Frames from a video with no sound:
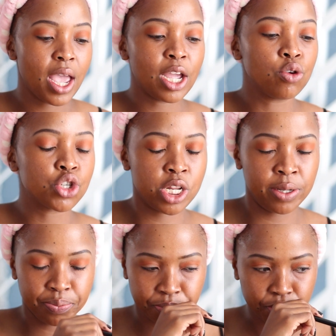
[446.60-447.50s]
And
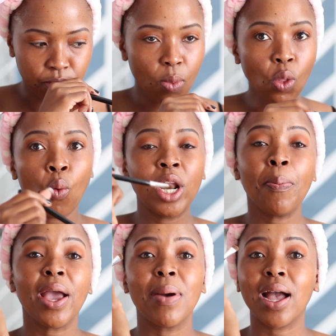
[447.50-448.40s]
usually, when I
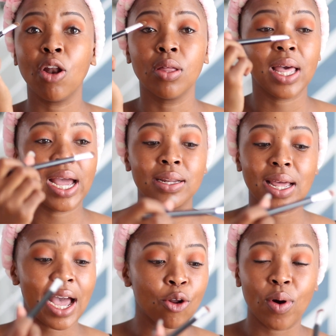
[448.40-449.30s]
pack my color on the eyelid,
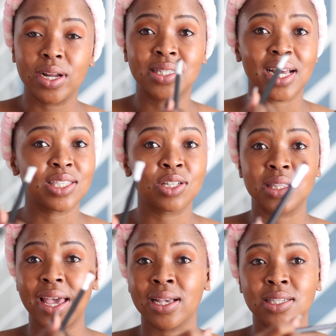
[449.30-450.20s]
I don't want to dust
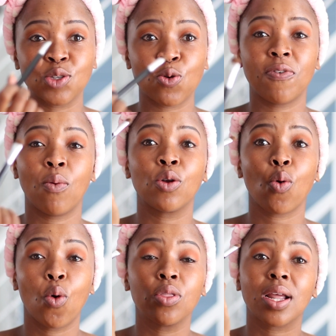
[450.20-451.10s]
the excess off. I want
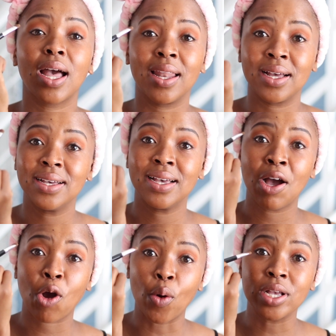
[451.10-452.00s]
all the color
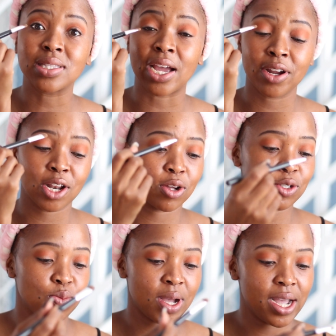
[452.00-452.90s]
going directly
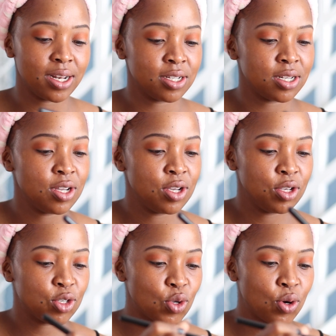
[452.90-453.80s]
onto my eyelid.
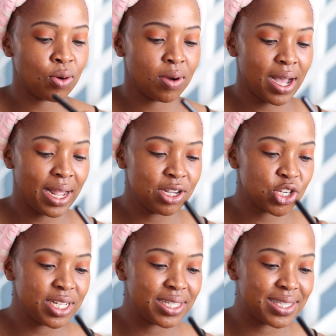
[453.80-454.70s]
So I
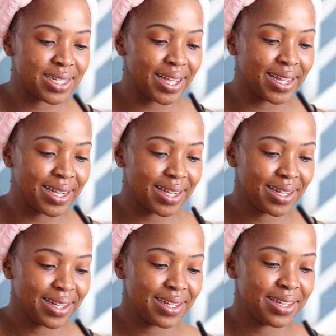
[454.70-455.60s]
literally dig
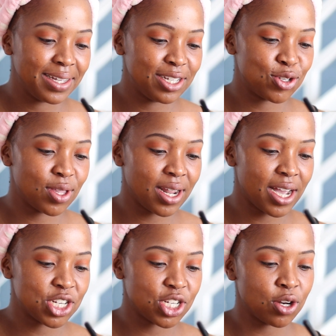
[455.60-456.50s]
into that
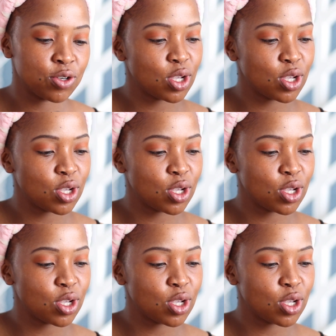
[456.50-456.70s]
eyeshadow.